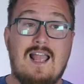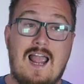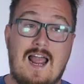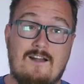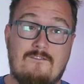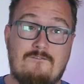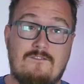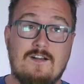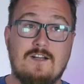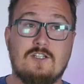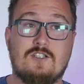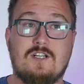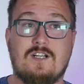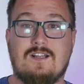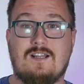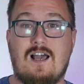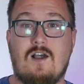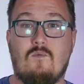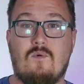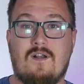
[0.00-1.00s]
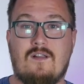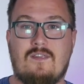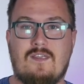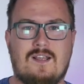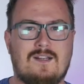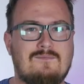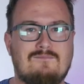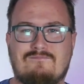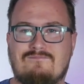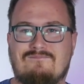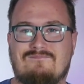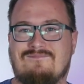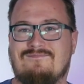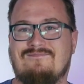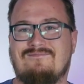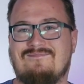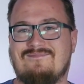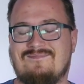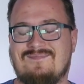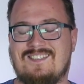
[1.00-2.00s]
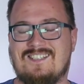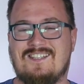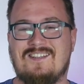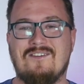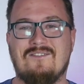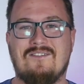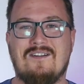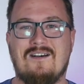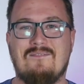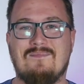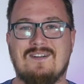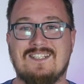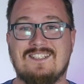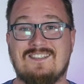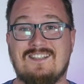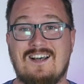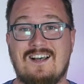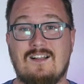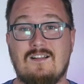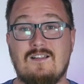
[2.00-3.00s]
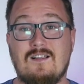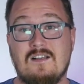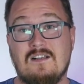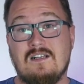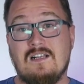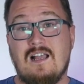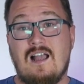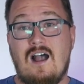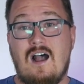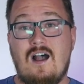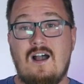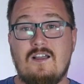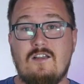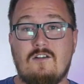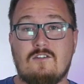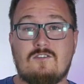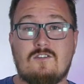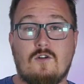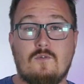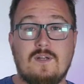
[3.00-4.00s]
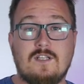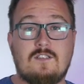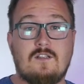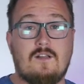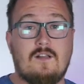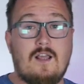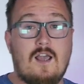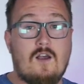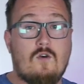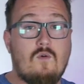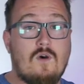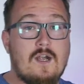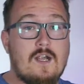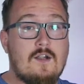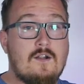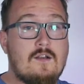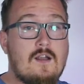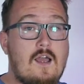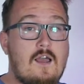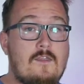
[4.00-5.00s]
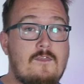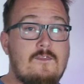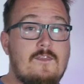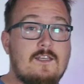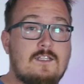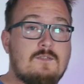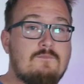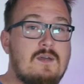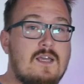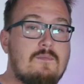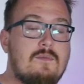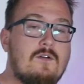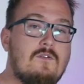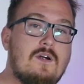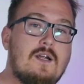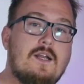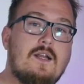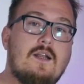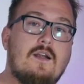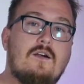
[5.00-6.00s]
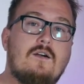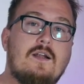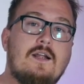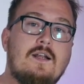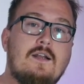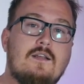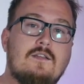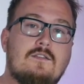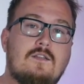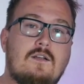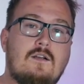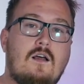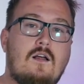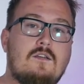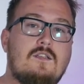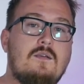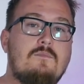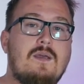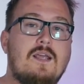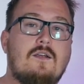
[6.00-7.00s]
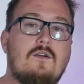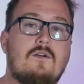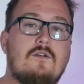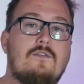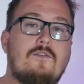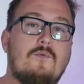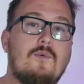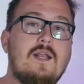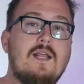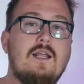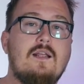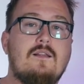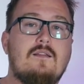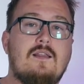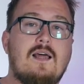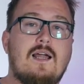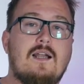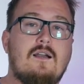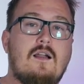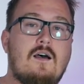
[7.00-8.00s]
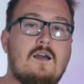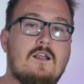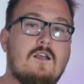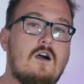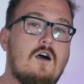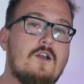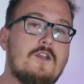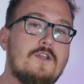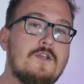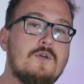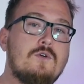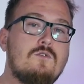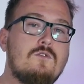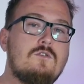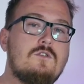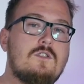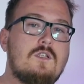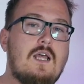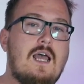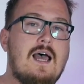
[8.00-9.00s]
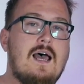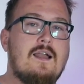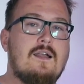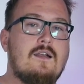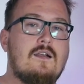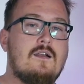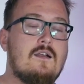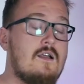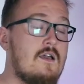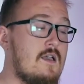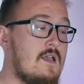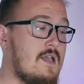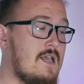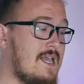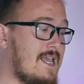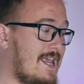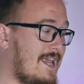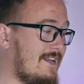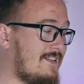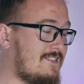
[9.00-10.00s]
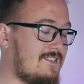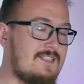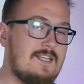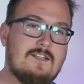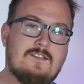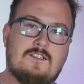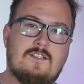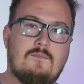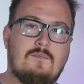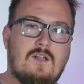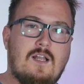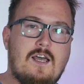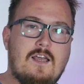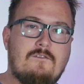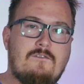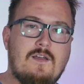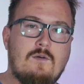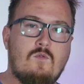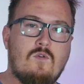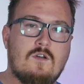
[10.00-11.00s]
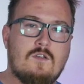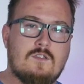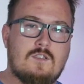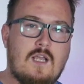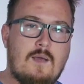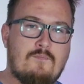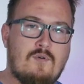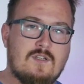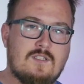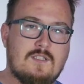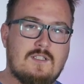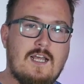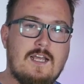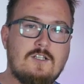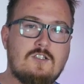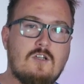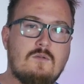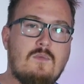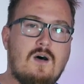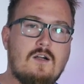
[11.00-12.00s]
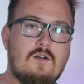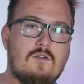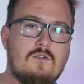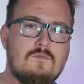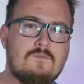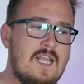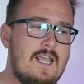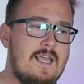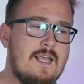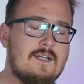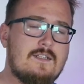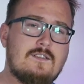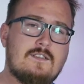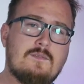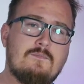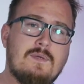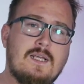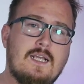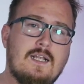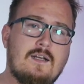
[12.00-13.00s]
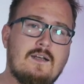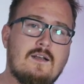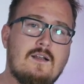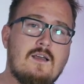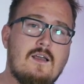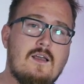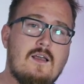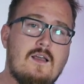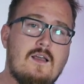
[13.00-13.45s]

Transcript: and finishing that one thing, so not my style, I also recently acquired this baby right here. It is an Ultimaker 3 that I got used and it's seen some life. It was a presentation model. It's been